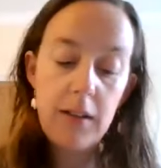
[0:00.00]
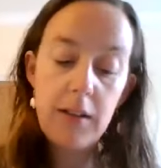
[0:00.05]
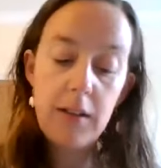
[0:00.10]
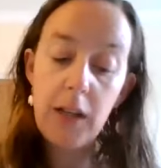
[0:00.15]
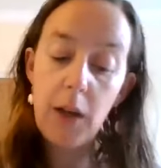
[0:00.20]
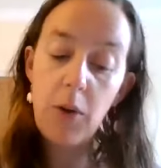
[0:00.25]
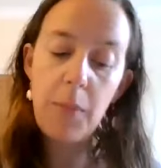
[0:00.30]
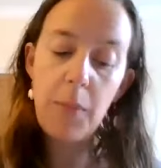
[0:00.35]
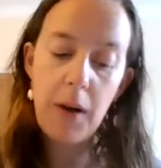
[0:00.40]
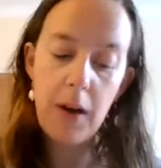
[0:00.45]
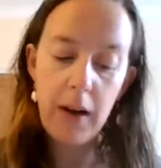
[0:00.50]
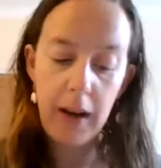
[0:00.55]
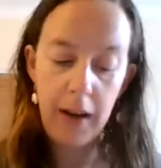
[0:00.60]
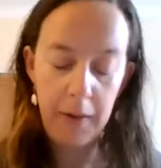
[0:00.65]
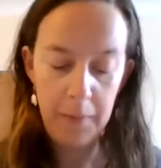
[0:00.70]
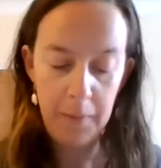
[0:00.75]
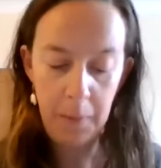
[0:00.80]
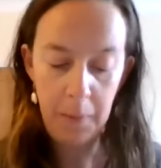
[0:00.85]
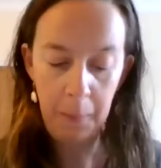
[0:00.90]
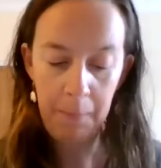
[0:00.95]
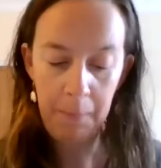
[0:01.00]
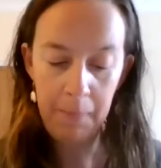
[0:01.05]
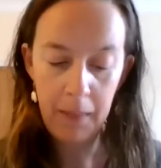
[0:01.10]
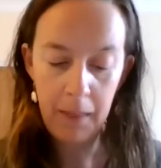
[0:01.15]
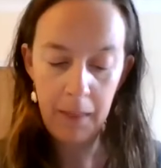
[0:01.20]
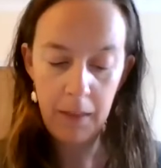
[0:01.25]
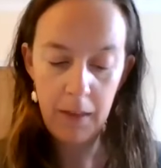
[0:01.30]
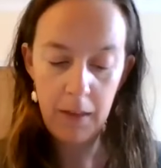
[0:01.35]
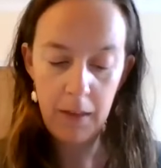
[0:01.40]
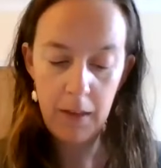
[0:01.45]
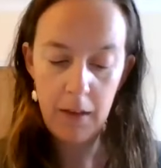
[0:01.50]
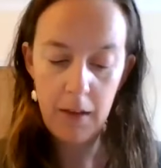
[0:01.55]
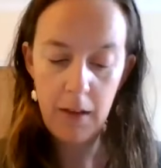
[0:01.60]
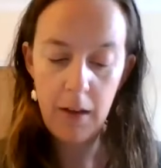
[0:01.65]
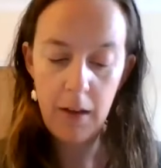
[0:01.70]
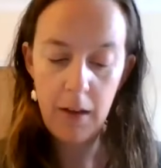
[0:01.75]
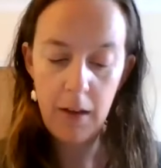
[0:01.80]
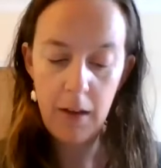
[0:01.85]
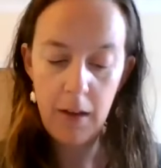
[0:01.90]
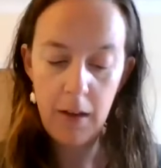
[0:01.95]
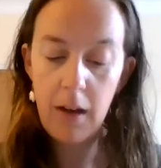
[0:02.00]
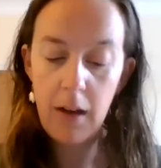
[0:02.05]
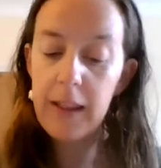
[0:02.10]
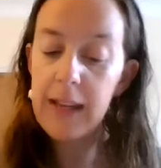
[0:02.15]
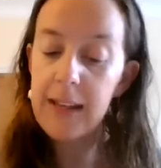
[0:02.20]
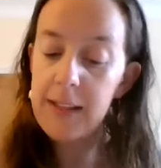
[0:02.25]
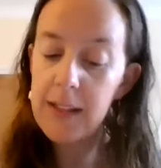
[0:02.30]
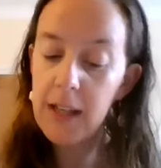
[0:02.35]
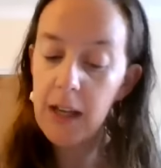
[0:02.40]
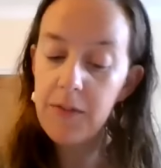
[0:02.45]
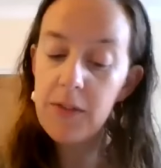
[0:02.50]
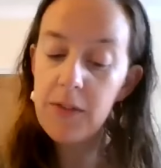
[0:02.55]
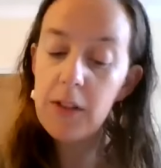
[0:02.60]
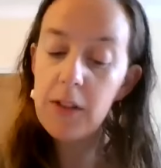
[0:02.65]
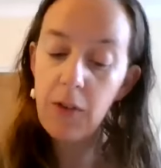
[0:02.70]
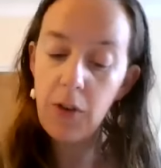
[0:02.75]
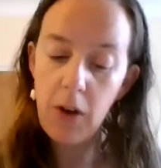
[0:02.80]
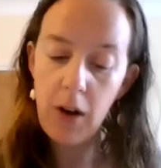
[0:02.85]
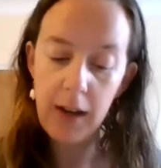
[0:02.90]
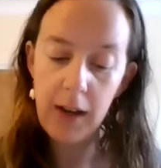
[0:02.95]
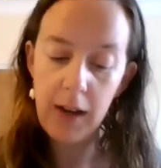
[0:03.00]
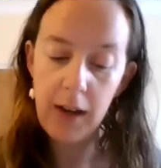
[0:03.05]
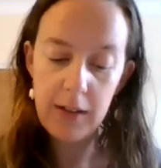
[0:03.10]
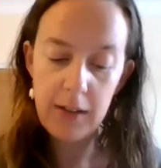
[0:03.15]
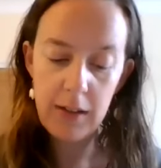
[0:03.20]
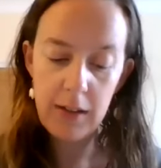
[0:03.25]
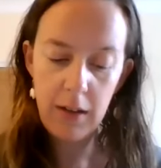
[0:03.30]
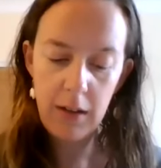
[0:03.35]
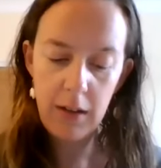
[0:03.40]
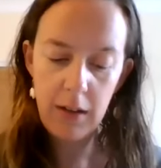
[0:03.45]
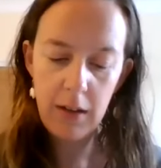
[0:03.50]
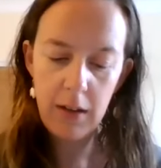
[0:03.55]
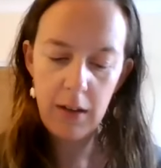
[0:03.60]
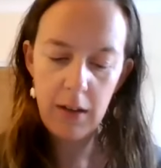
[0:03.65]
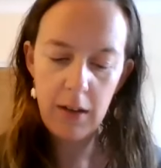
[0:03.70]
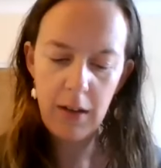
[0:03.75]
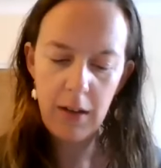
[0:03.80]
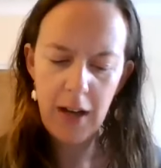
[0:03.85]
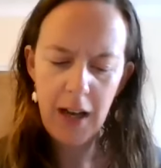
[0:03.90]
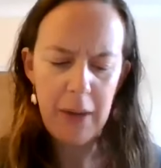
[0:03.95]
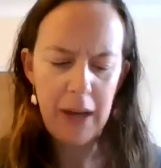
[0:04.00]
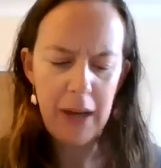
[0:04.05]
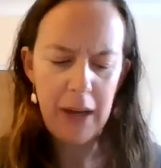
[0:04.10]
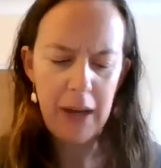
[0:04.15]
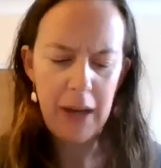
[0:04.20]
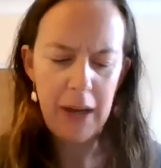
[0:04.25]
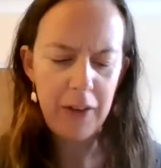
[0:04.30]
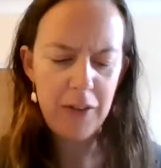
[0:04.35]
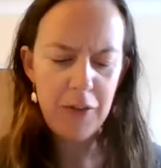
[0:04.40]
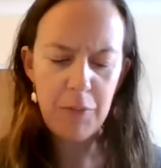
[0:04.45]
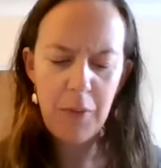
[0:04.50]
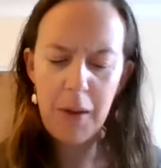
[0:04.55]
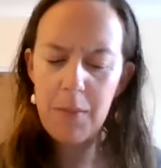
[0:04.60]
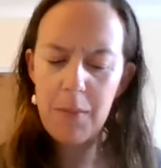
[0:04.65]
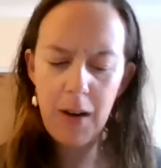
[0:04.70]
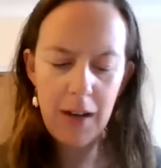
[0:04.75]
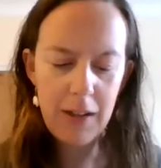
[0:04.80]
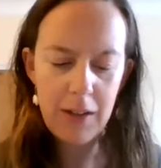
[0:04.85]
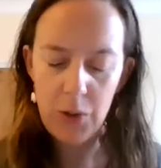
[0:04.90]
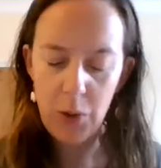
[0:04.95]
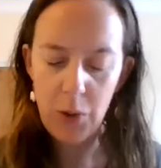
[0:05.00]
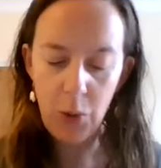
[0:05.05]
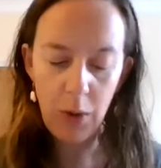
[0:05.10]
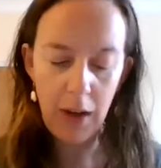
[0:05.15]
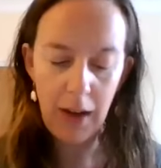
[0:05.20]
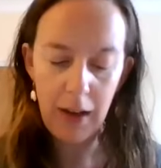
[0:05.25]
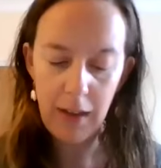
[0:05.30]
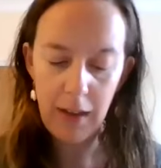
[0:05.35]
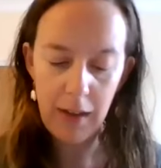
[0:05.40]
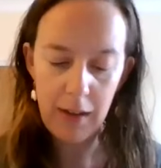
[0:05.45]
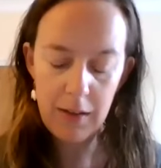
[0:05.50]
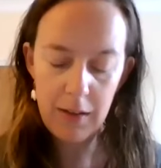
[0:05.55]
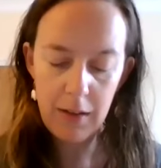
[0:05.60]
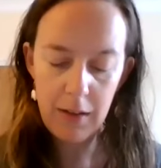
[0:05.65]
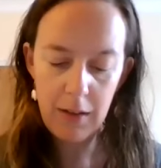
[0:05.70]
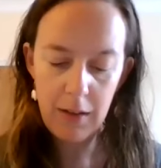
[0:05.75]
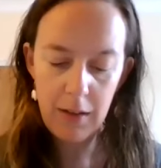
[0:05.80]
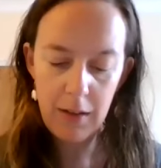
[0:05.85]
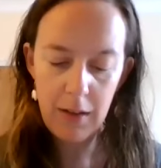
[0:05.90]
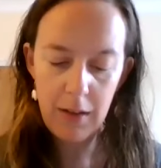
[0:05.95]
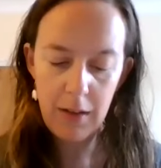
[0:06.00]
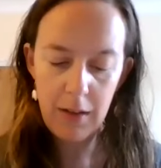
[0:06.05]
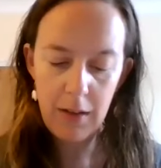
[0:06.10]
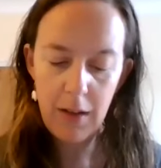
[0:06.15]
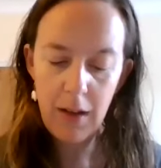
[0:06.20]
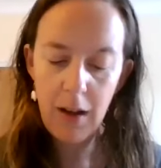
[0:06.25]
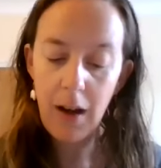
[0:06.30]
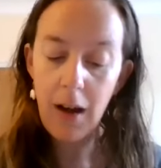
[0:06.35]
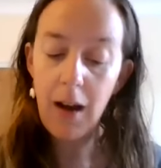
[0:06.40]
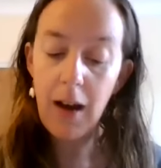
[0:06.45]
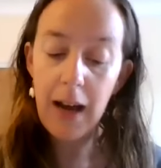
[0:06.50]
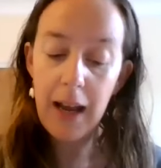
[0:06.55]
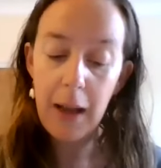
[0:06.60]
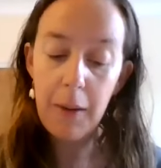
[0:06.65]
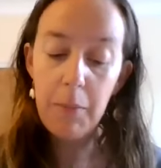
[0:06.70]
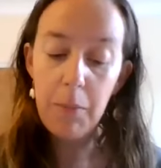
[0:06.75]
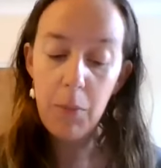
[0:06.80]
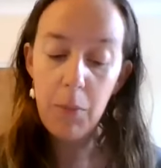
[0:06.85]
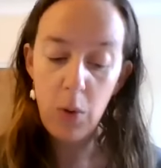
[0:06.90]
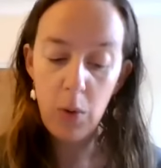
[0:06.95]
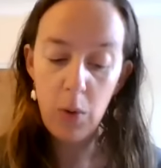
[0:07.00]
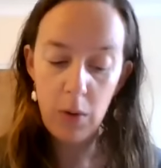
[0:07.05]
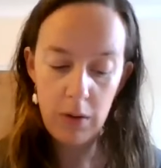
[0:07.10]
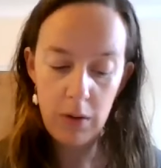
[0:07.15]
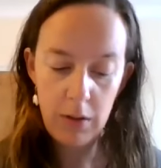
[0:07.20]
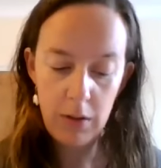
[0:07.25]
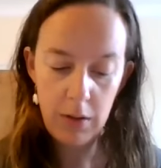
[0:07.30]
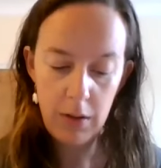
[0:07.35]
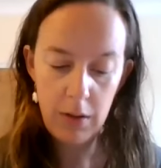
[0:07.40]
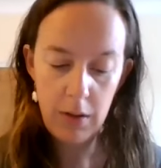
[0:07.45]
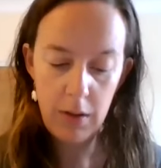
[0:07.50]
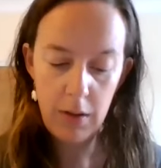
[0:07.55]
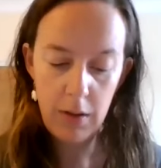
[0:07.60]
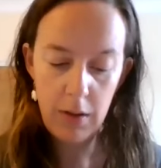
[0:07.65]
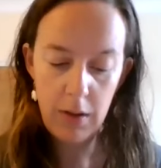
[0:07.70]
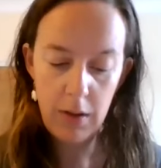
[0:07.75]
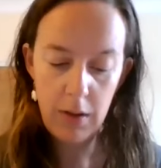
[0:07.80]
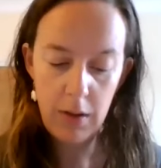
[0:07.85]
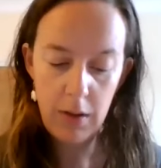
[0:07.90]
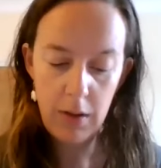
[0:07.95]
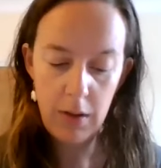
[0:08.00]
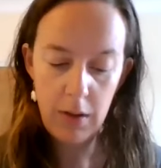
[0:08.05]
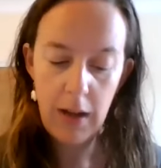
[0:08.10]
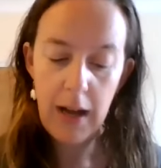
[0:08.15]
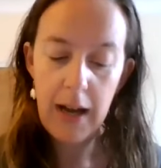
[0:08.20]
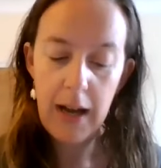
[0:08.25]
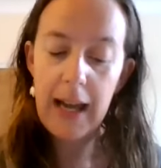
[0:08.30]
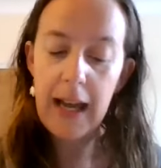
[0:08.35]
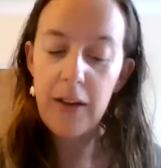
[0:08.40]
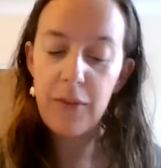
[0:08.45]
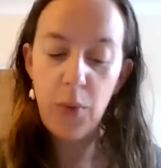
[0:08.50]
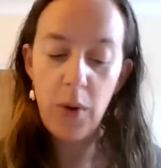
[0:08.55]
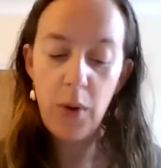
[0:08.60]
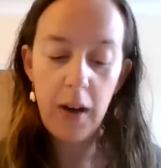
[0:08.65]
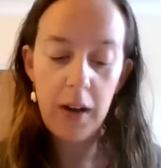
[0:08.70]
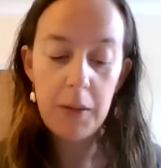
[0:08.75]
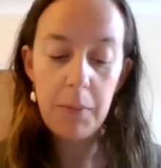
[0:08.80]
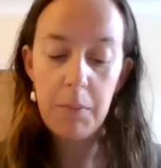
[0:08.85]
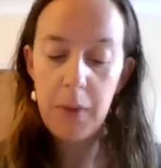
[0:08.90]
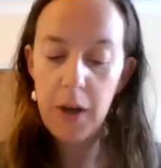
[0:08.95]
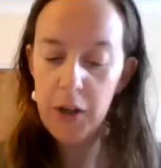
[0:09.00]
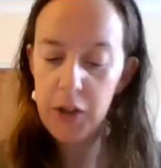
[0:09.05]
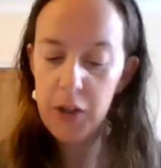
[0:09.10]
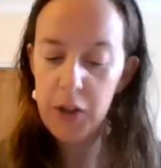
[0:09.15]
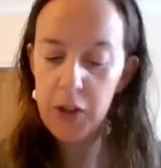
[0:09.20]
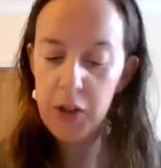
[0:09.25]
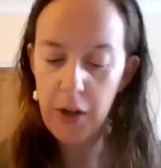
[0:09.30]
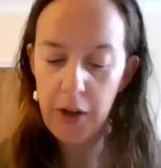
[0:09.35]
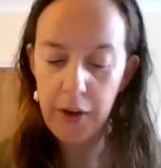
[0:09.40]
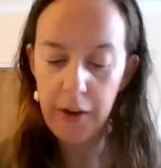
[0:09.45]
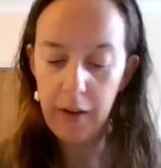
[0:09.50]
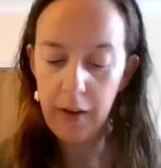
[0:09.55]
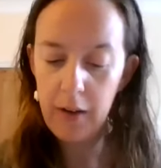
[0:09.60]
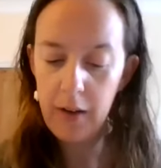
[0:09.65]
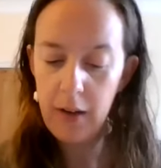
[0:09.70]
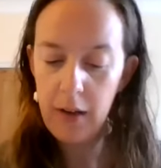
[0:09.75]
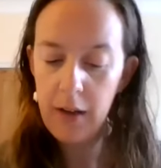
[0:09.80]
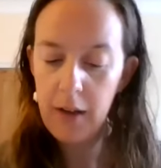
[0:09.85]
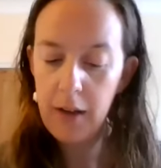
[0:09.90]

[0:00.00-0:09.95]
So am I. Are they servants of Christ? I'm out of my mind to talk like this. I am more. I have worked much harder,